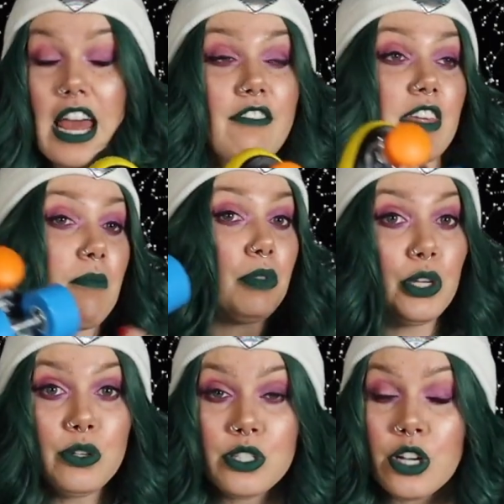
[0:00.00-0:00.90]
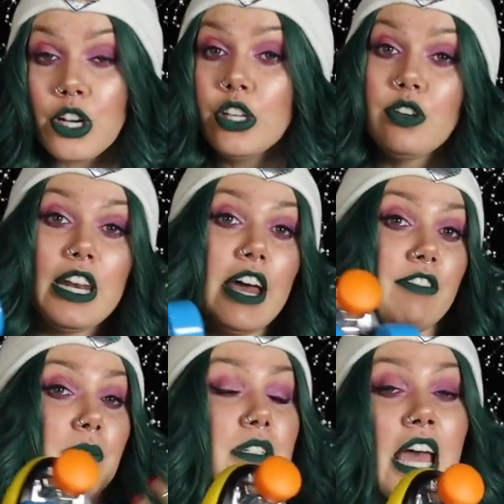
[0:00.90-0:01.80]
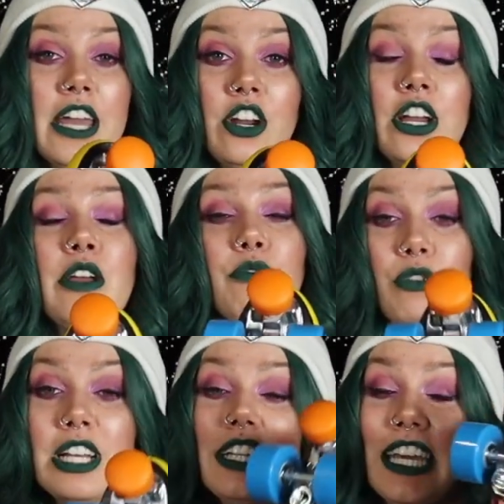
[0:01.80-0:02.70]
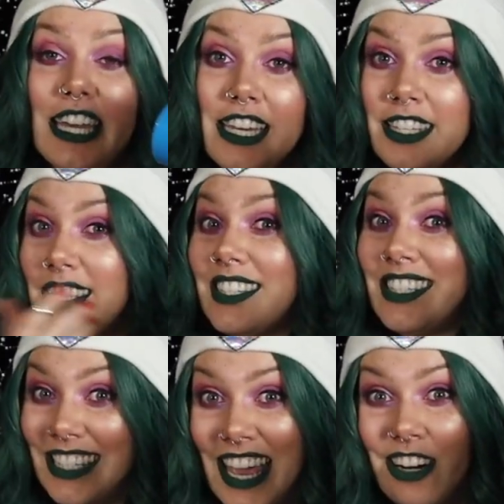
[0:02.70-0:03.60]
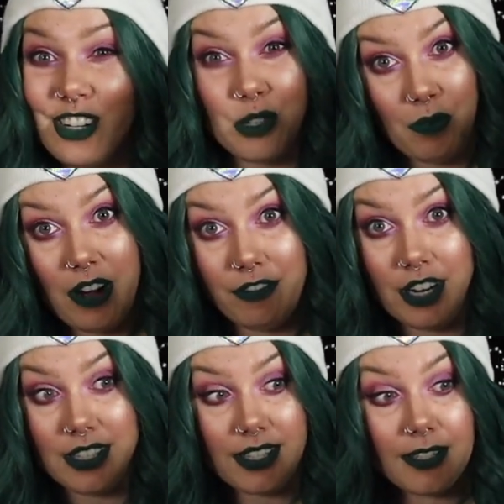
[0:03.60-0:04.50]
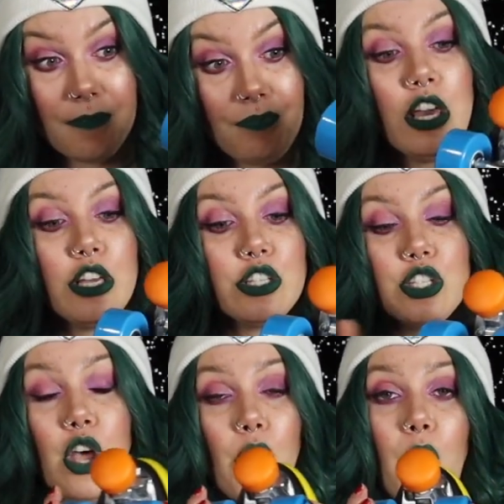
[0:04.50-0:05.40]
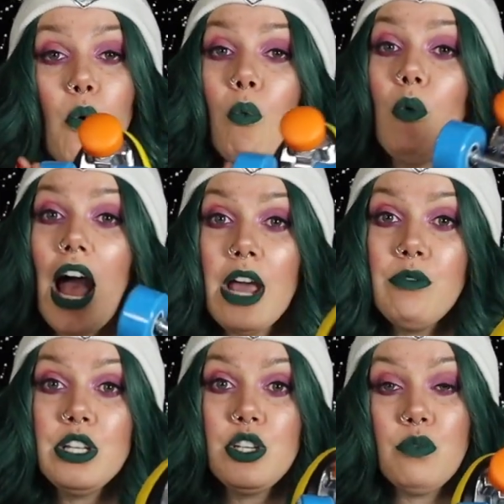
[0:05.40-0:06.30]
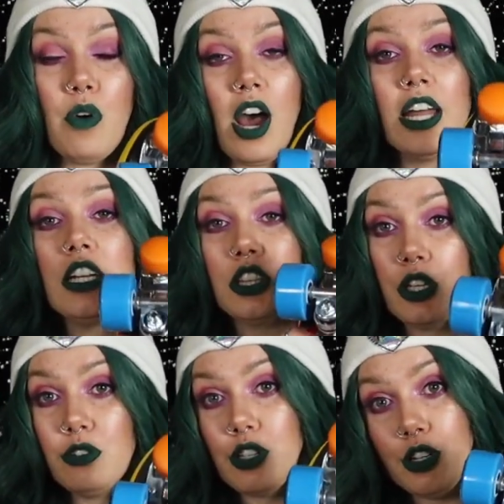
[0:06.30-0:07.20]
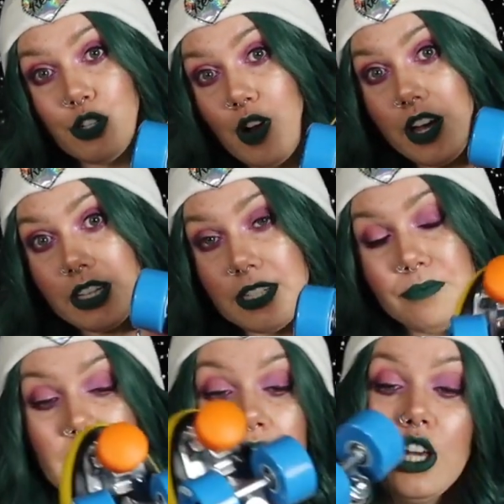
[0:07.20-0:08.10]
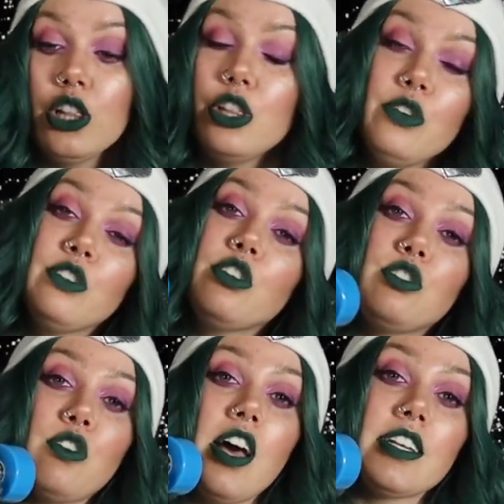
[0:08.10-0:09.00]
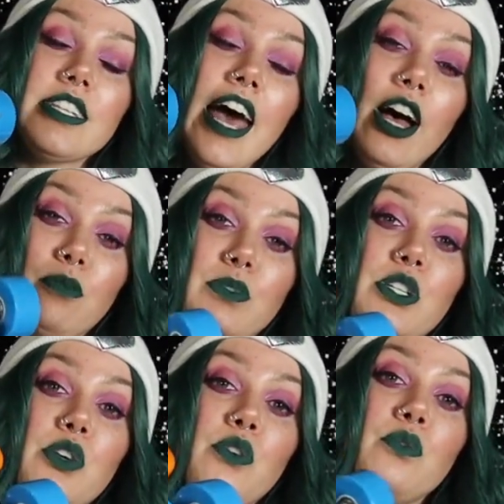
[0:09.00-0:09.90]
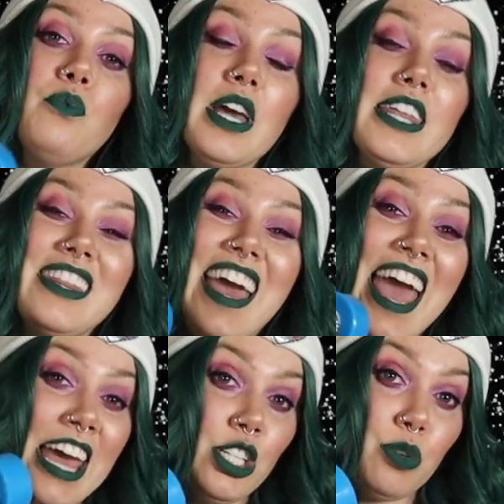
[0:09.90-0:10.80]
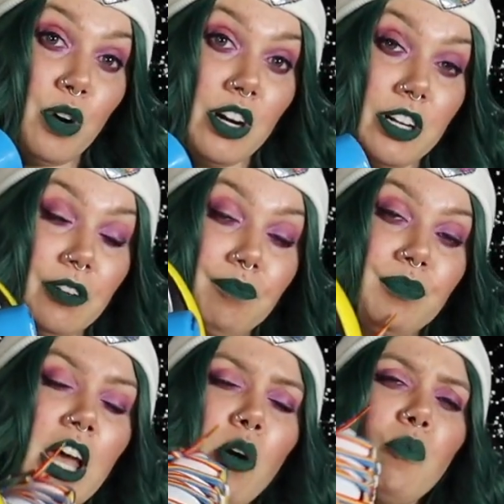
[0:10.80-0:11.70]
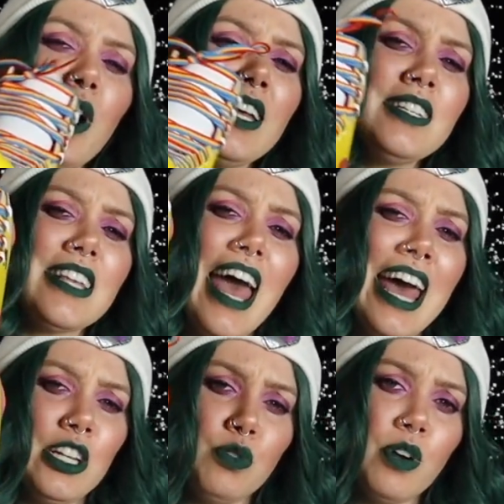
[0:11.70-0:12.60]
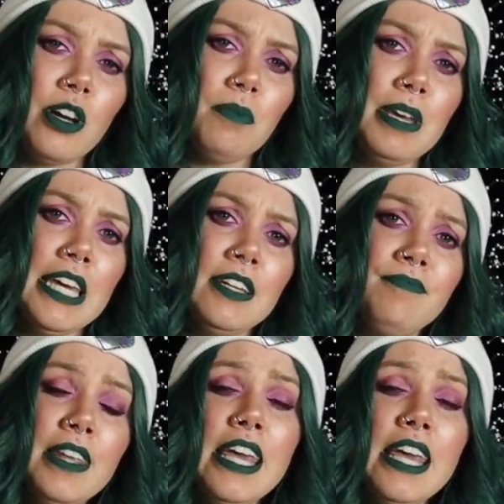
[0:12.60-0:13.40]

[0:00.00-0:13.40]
have them looser, you can have them tighter. It really is skater's preference. So why would you want looser trucks? Looser trucks helps you with edge work. Now, what does edge work mean?